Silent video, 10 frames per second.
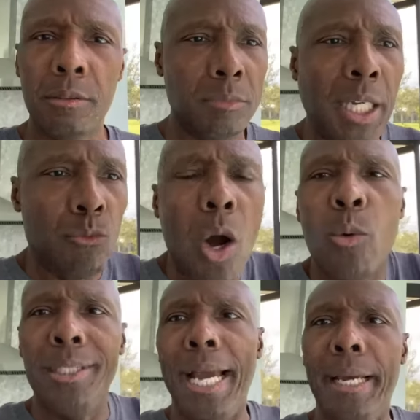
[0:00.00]
Nothing wrong
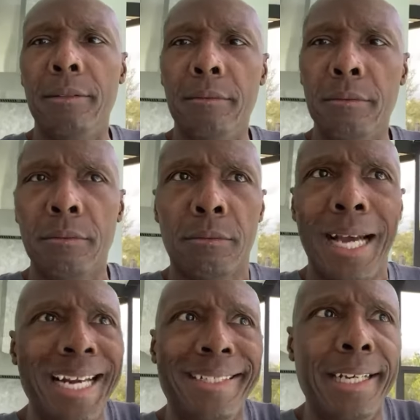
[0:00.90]
with that.
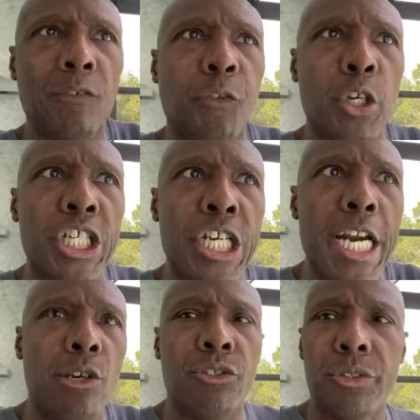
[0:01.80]
I did it for
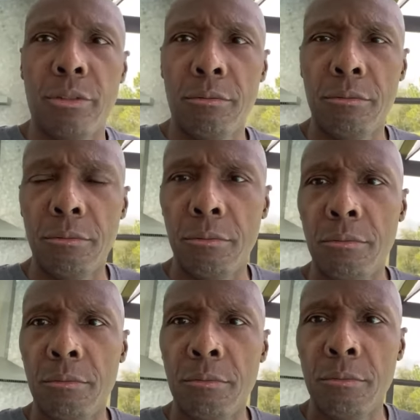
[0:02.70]
years
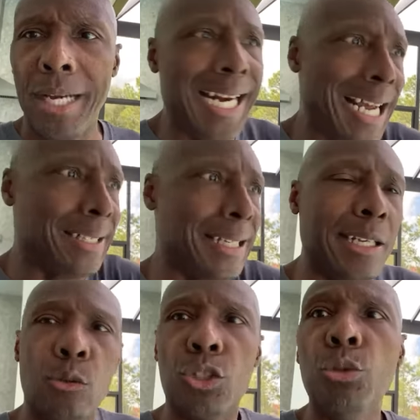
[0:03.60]
and I
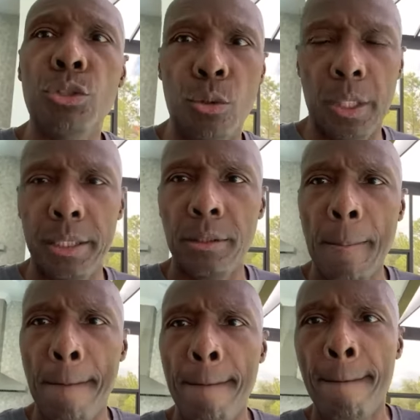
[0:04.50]
still do do it.
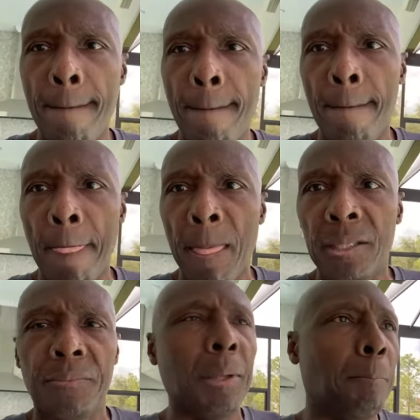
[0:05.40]

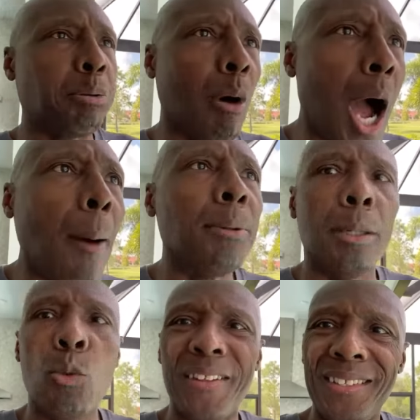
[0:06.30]
The
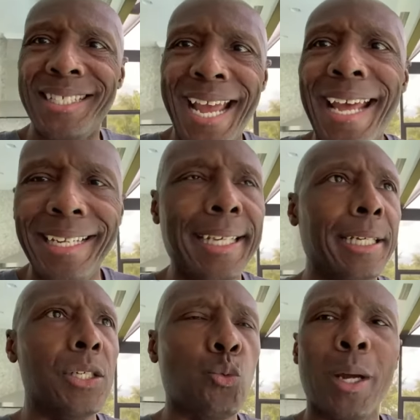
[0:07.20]
problem with debt
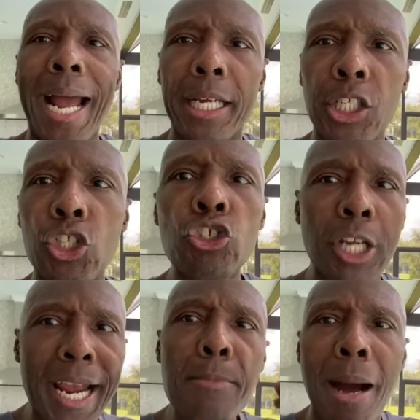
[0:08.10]
is when I
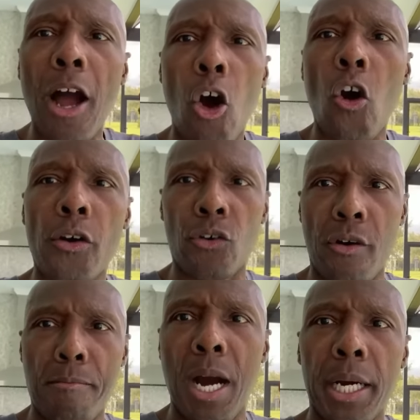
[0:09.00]
take my hard
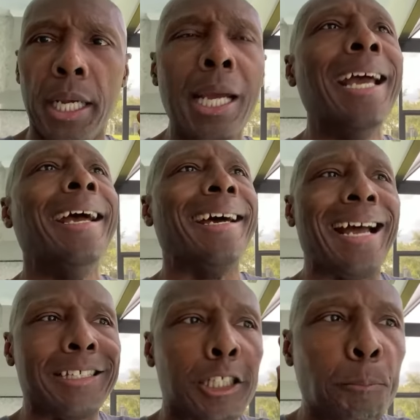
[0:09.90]
earned money and
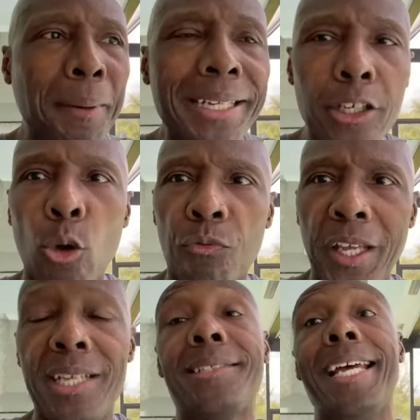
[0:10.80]
I spend it on
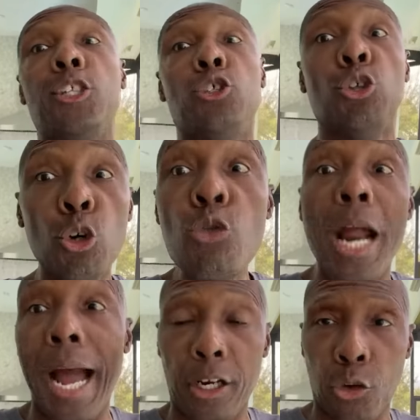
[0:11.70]
things that do
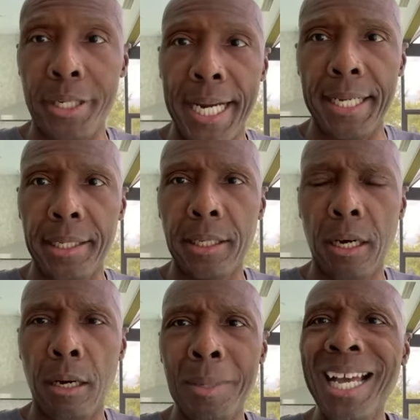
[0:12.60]
not create
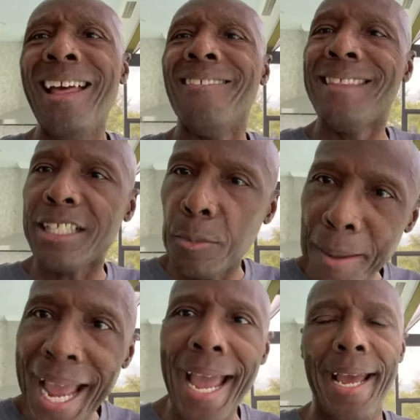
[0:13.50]
income, that's
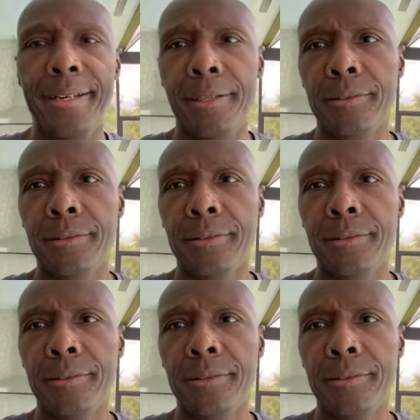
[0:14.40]
bad.